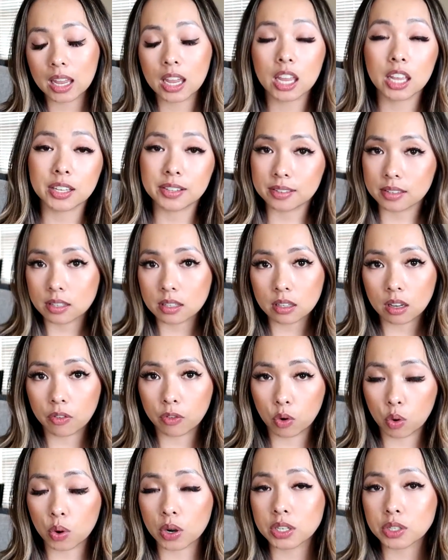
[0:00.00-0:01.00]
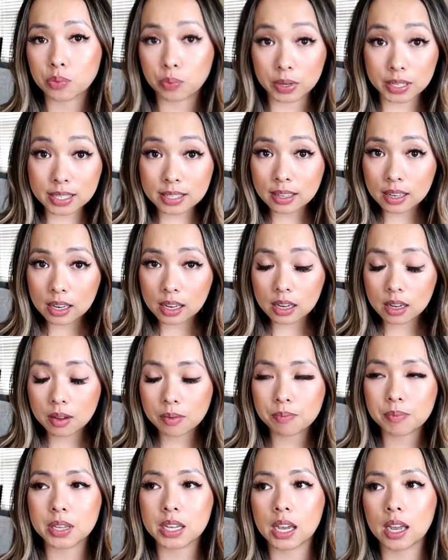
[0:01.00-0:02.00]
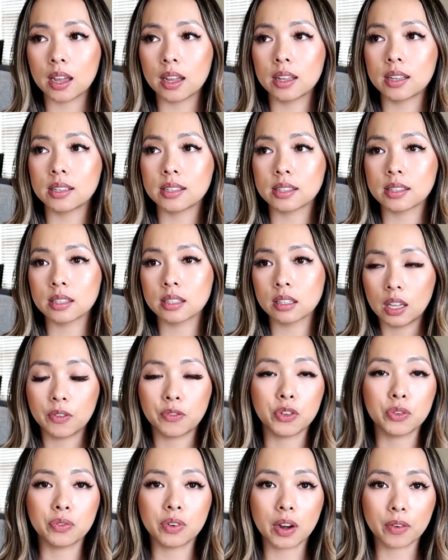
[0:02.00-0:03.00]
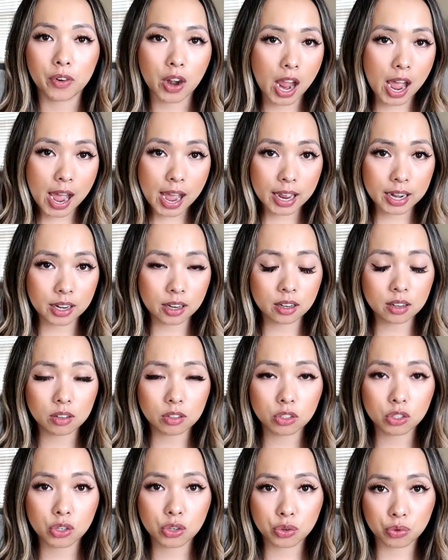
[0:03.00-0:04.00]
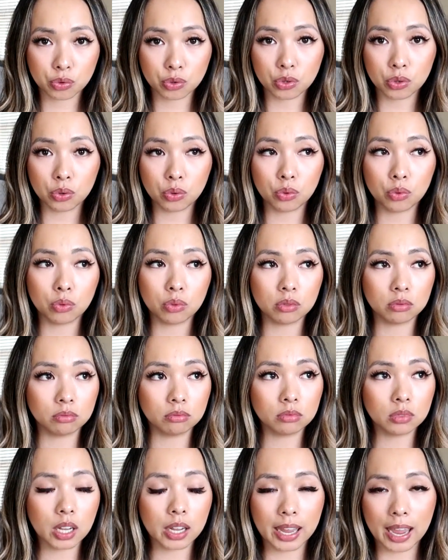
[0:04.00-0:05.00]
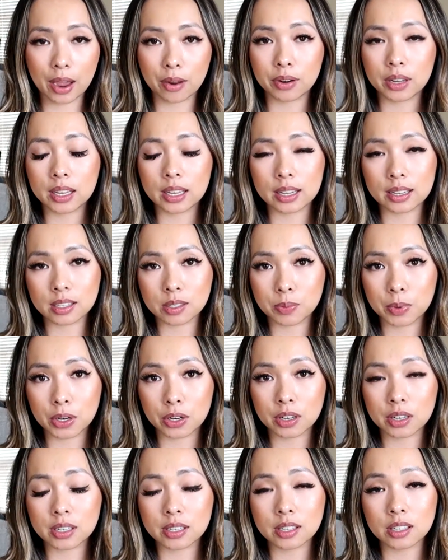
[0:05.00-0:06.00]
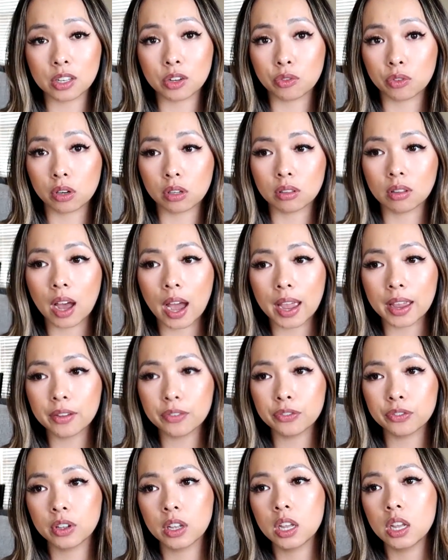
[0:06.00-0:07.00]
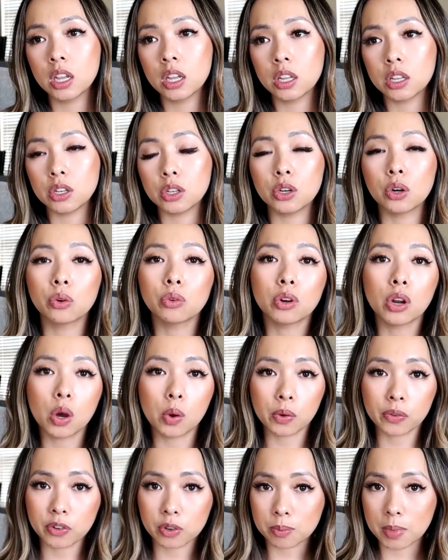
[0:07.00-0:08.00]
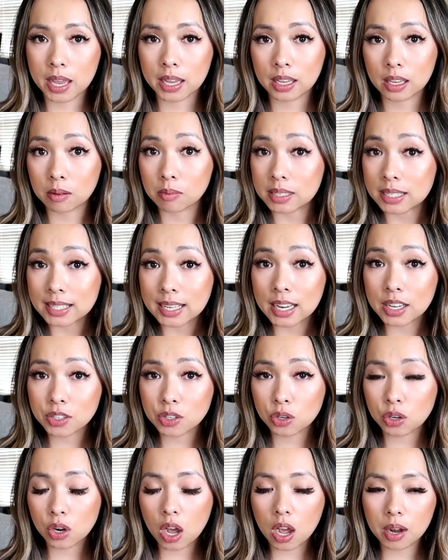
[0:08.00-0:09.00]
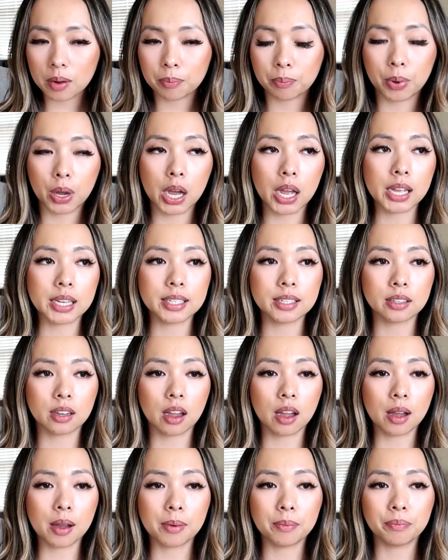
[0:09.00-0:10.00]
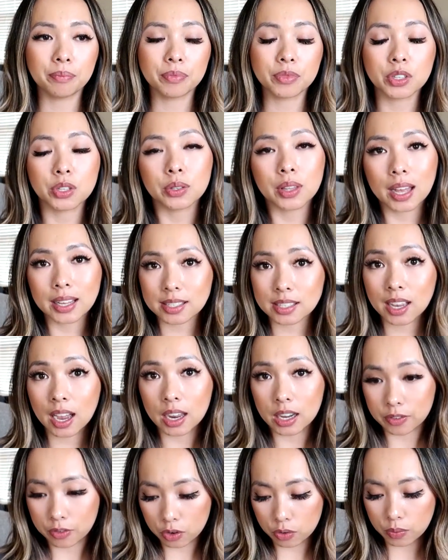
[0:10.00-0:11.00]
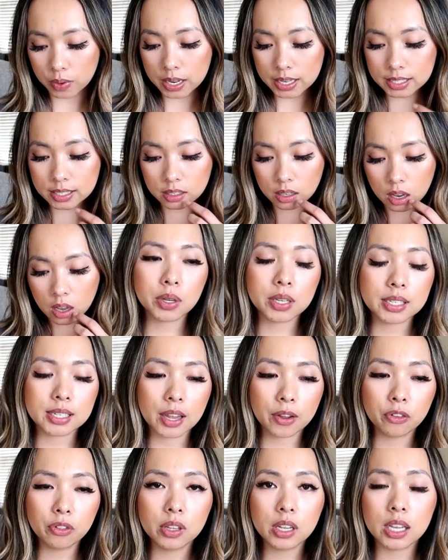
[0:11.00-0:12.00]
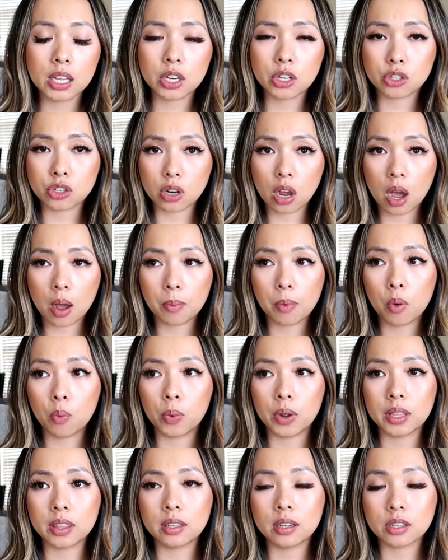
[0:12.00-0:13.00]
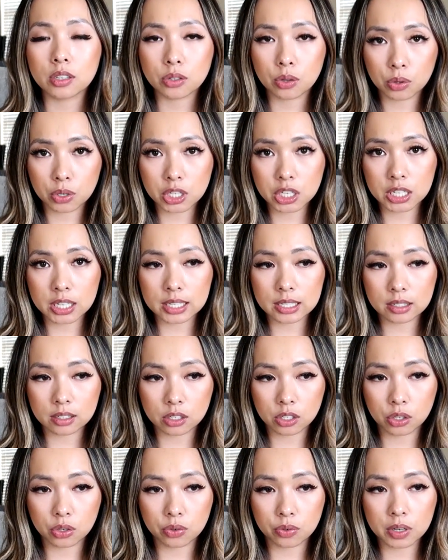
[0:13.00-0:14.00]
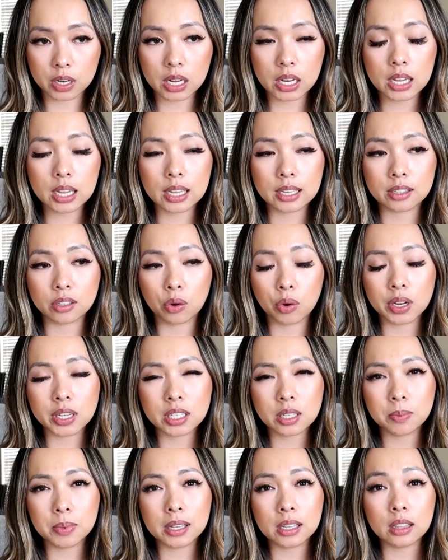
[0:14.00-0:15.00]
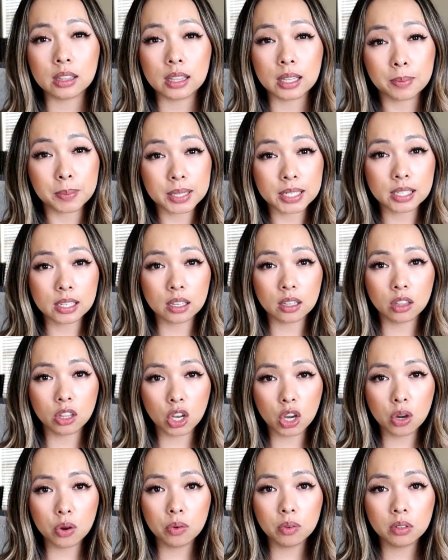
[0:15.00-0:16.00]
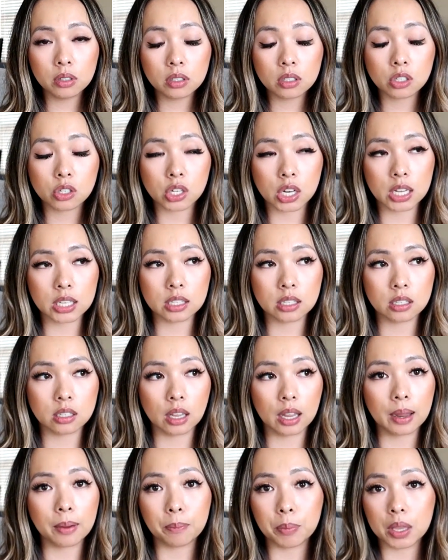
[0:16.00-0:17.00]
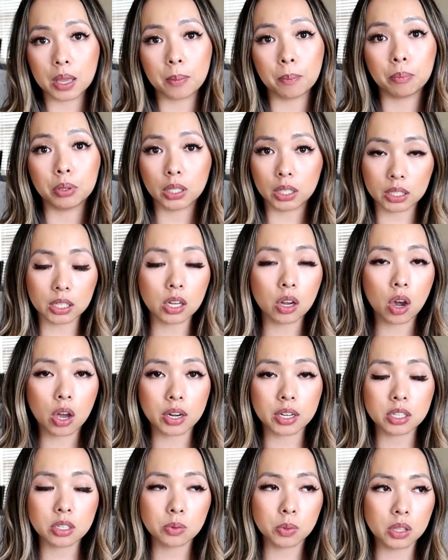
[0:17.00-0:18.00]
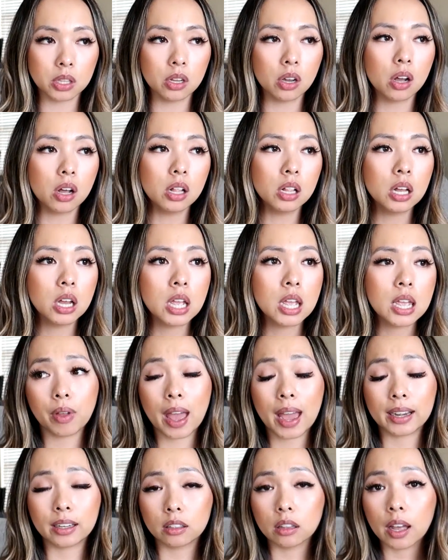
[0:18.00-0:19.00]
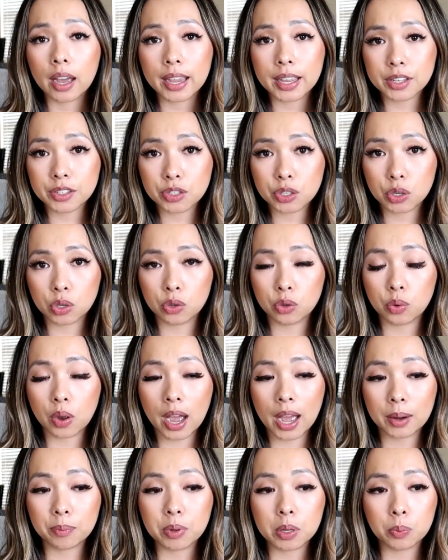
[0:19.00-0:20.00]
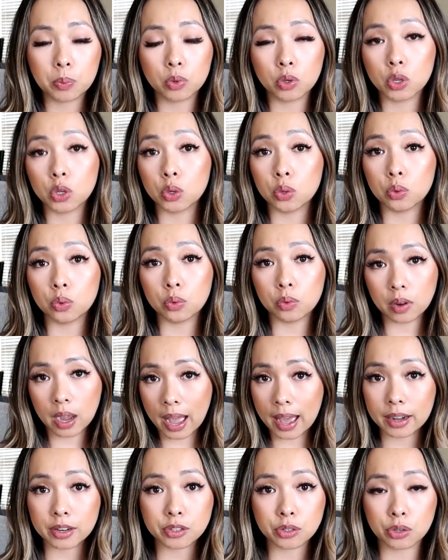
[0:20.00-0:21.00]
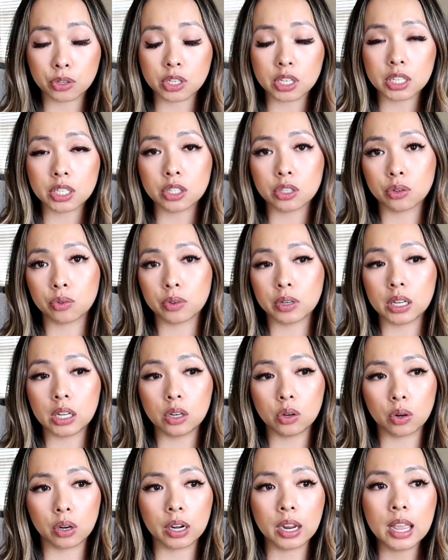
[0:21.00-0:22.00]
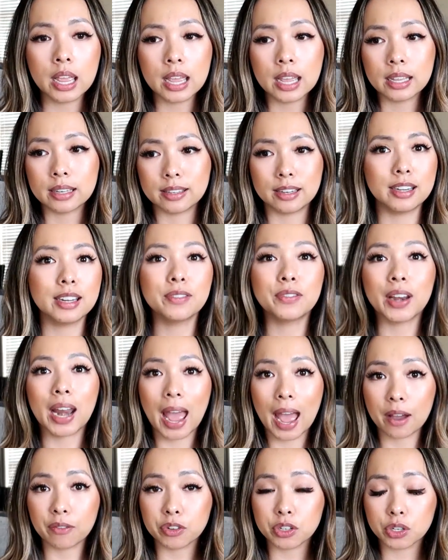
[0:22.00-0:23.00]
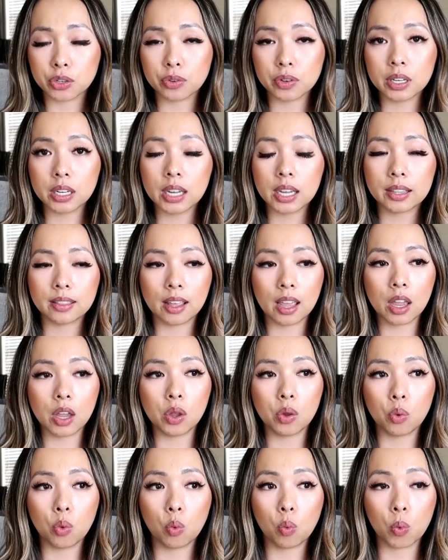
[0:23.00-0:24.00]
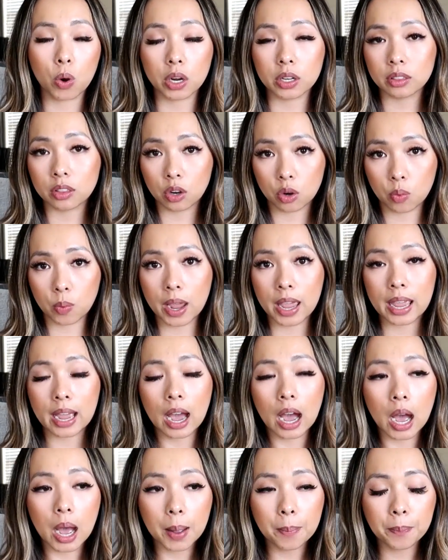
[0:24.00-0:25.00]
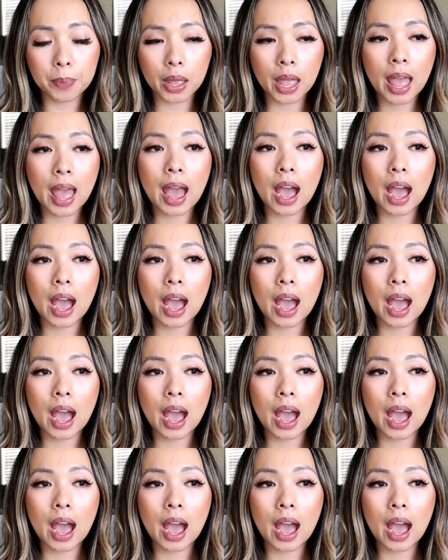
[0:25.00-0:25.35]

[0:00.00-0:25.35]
It's of course risky because if you've never had true accounting experience in real life, you don't know if you're making mistakes or not, but so that's kind of a risk. You can definitely get a job with an associate's degree. It's going to be limited though, just like being bluntly honest with y'all. I had clients who had people who had associate's degree or didn't even have a degree and they worked their way up.